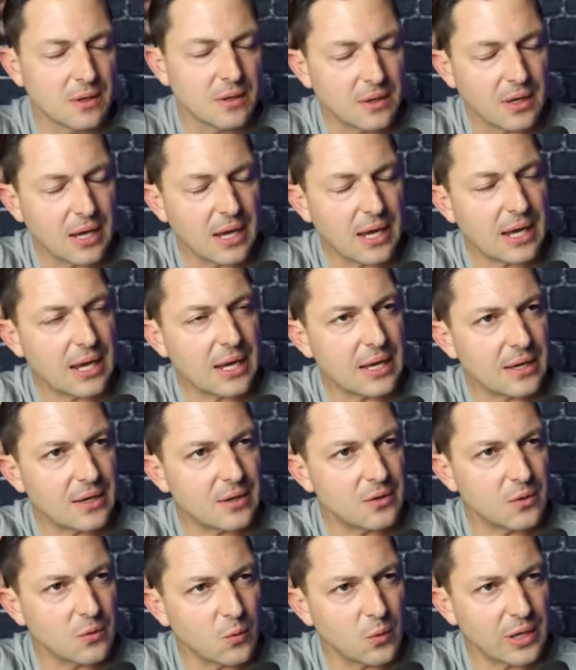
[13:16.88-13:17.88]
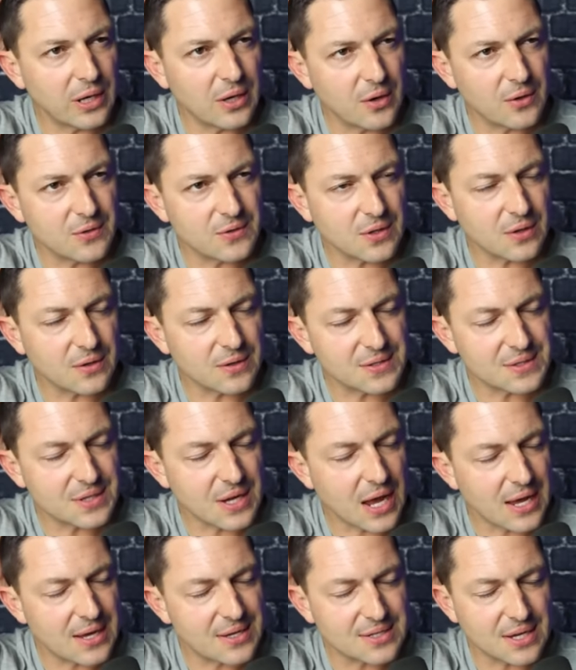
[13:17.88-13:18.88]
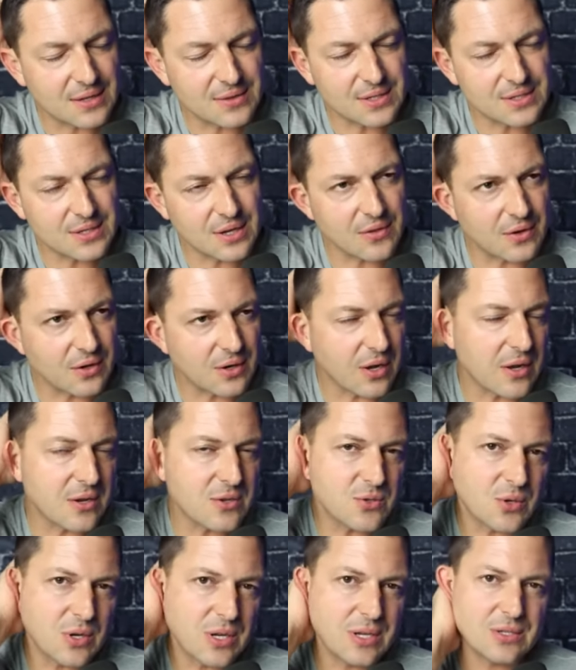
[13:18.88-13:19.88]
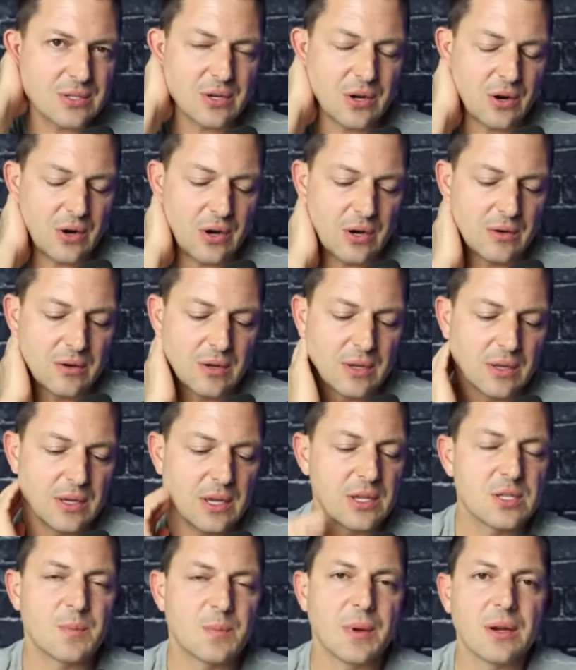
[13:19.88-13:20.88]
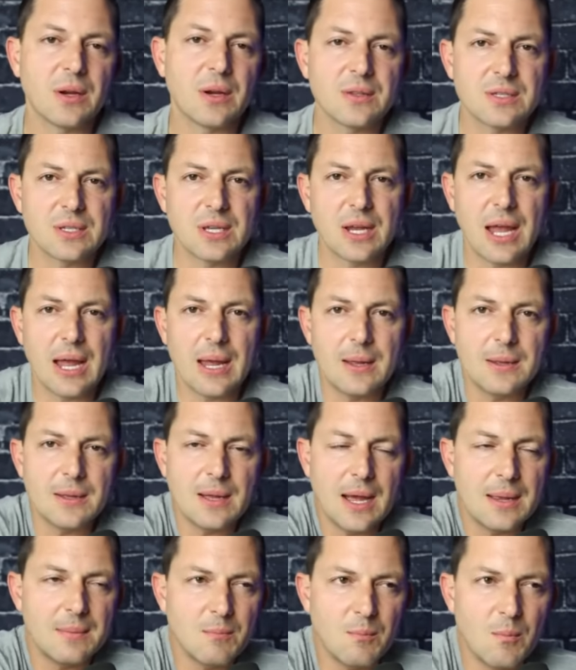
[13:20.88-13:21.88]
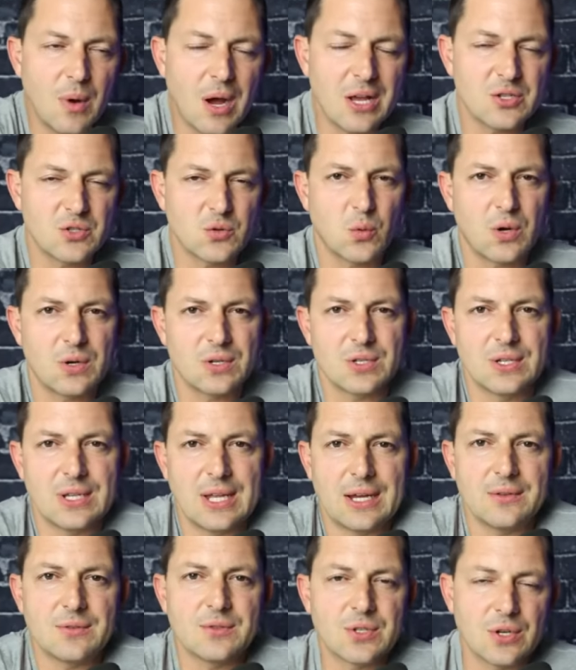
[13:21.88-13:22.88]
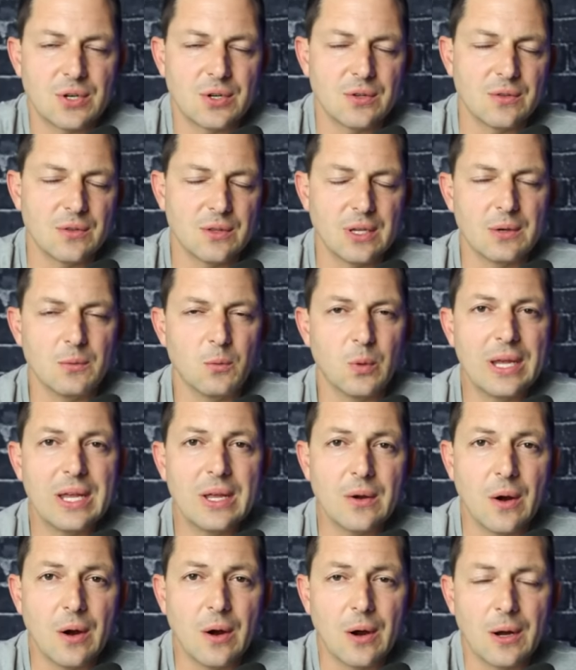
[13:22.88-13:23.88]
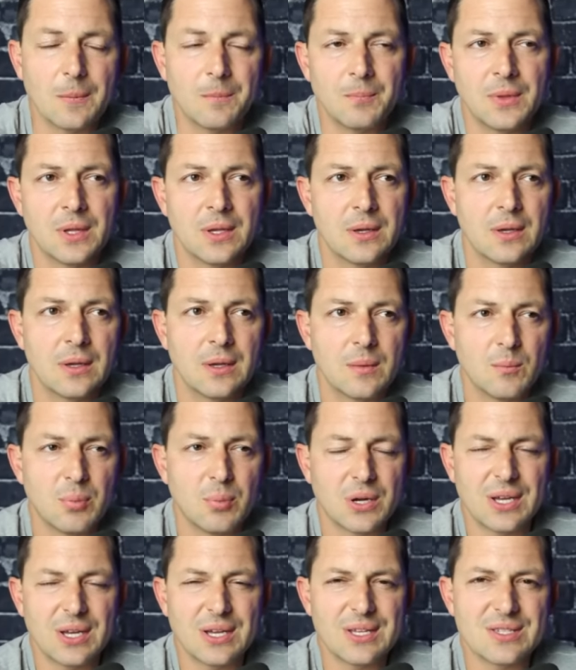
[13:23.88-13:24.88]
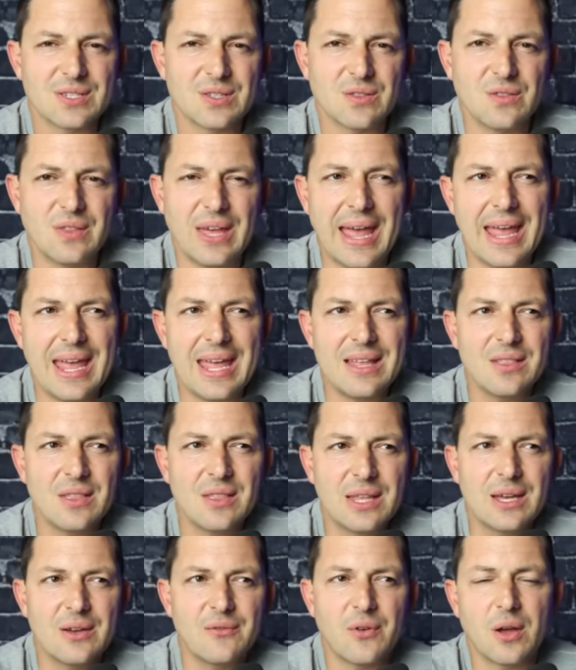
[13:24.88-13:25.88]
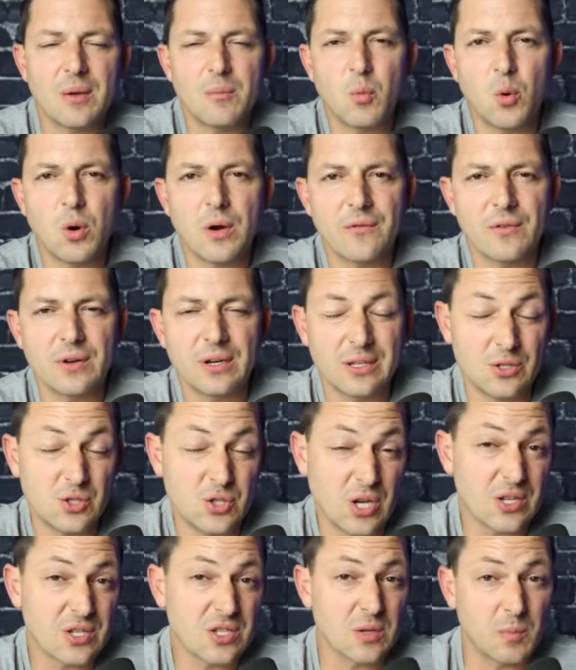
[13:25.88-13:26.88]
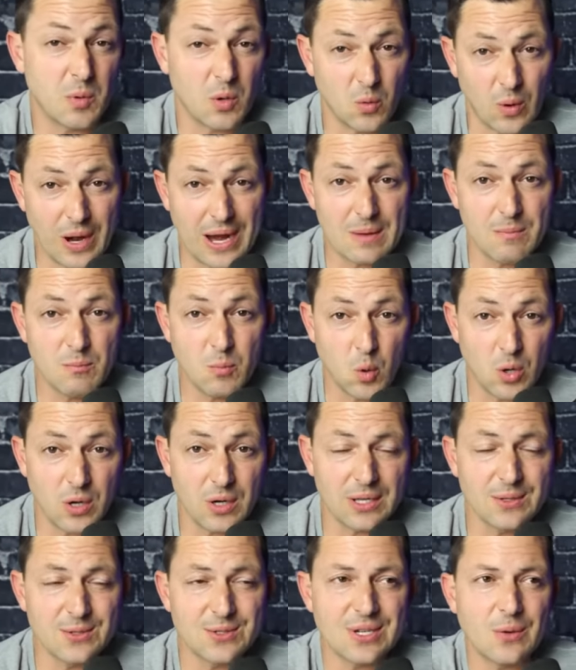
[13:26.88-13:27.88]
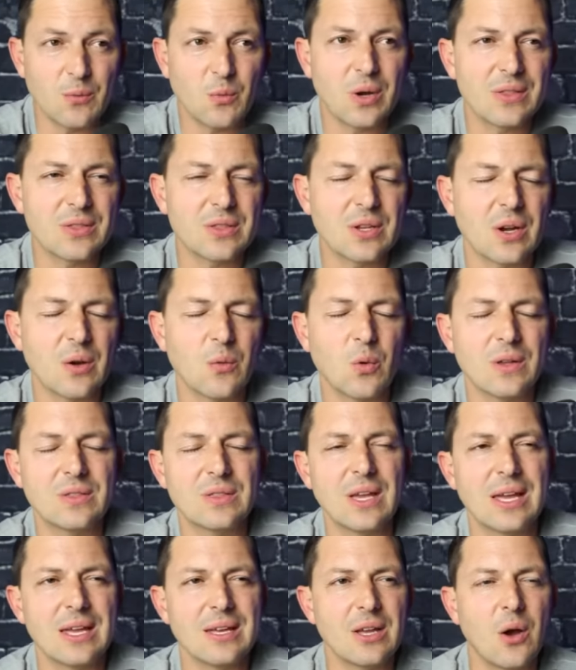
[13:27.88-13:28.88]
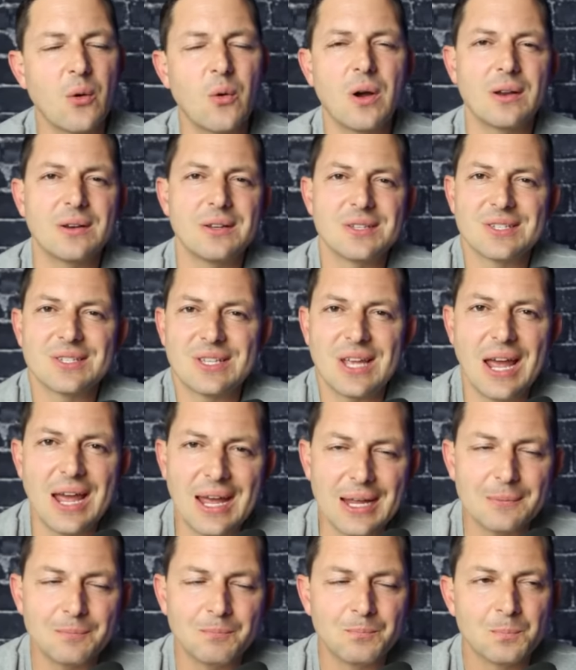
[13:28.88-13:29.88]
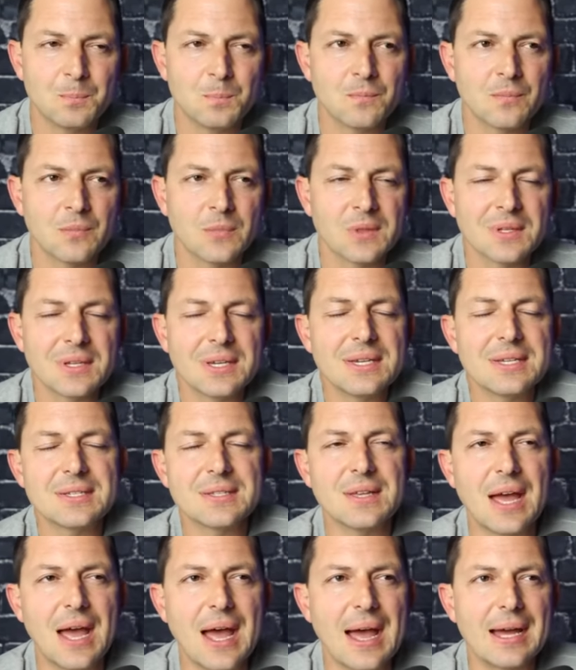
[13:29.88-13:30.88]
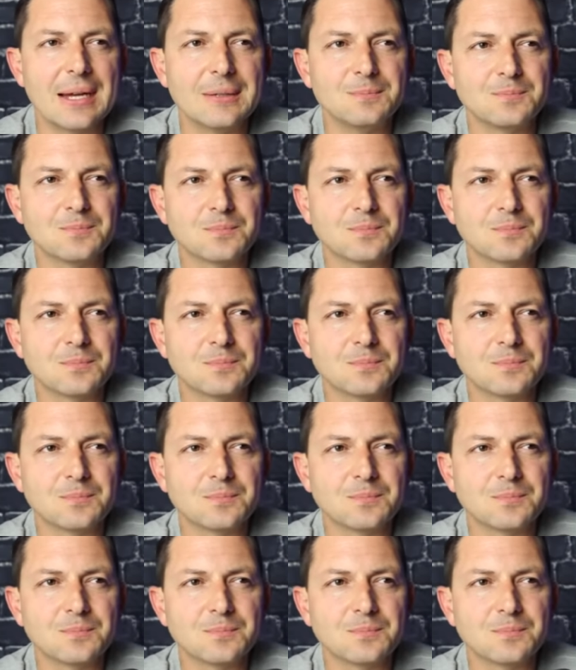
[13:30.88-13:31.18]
And what he goes on to say is that these other countries are experiencing a, a much worse downturn than we are because they live on more of an adjustable rate mortgage. And what the, what they go on to say is that